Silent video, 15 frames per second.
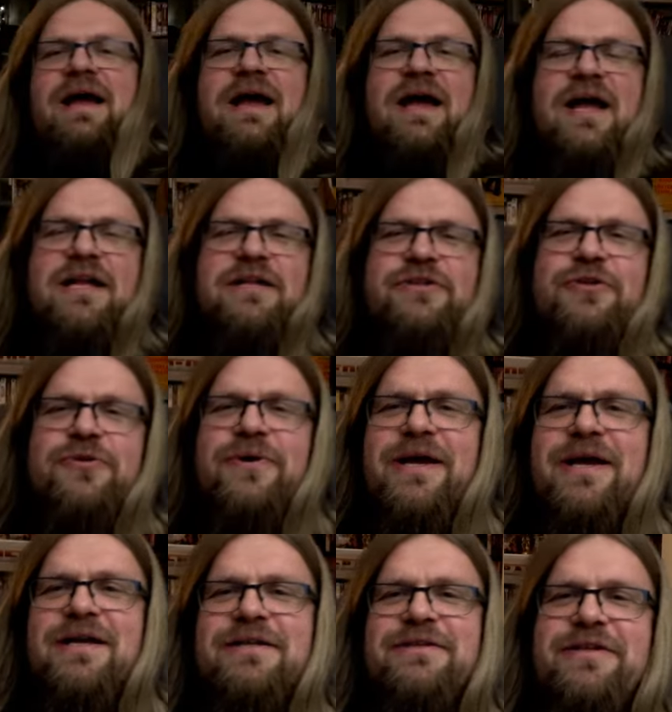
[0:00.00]
And to
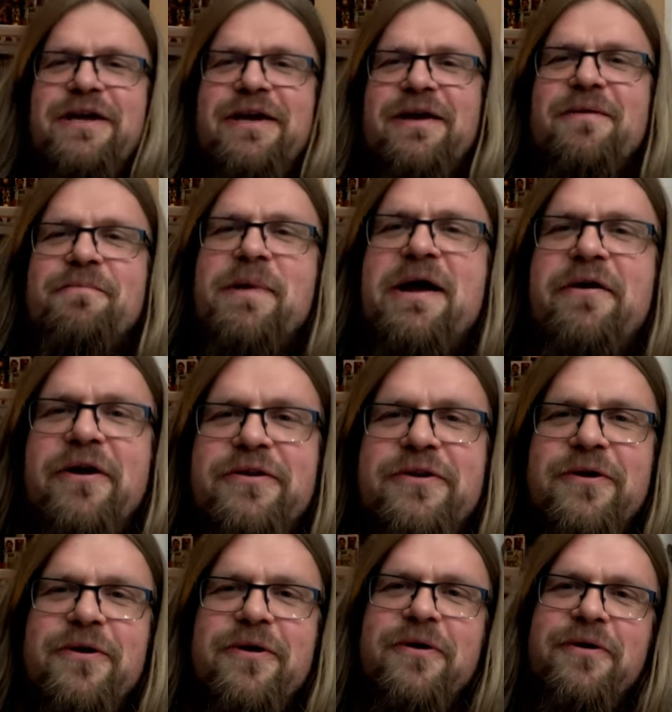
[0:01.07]
end the
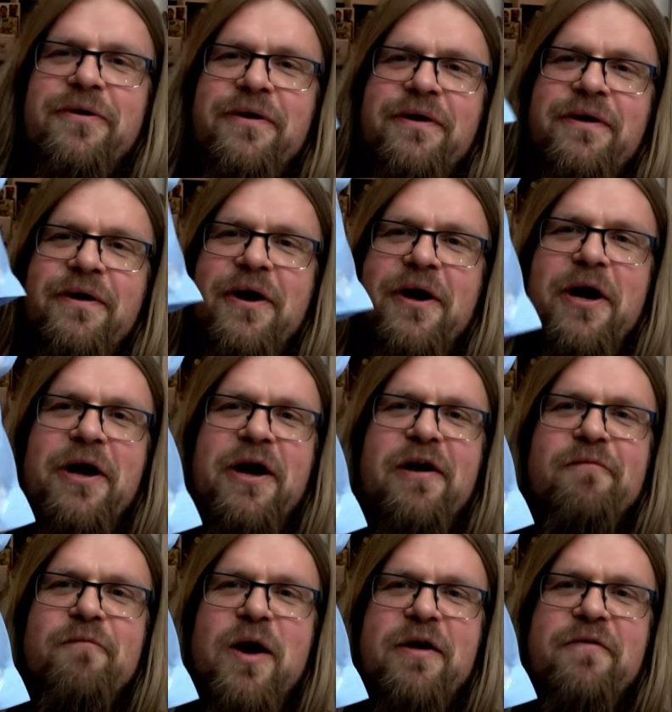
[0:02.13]
marathon, I
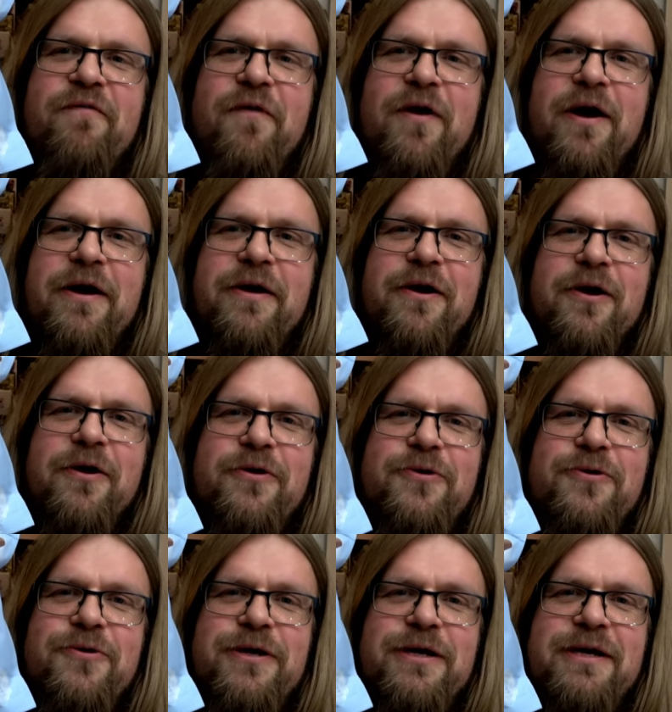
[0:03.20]
have my final
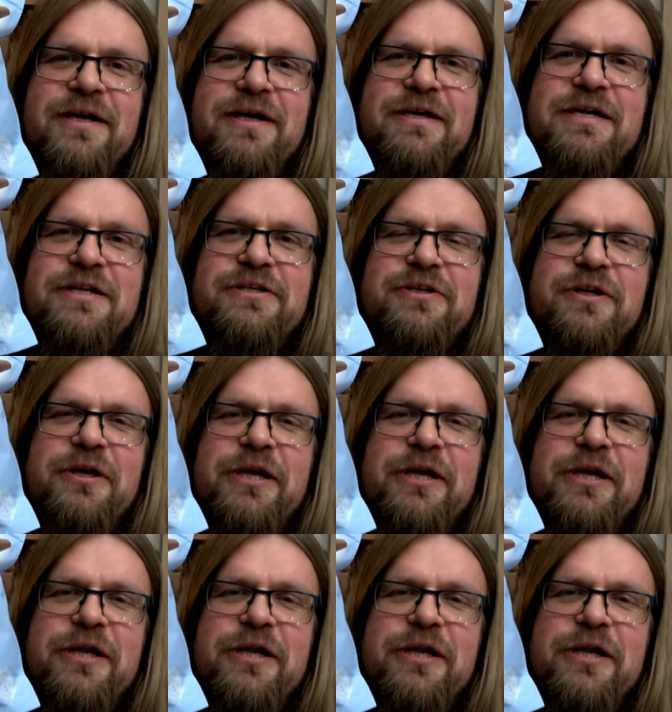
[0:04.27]
goodie. It's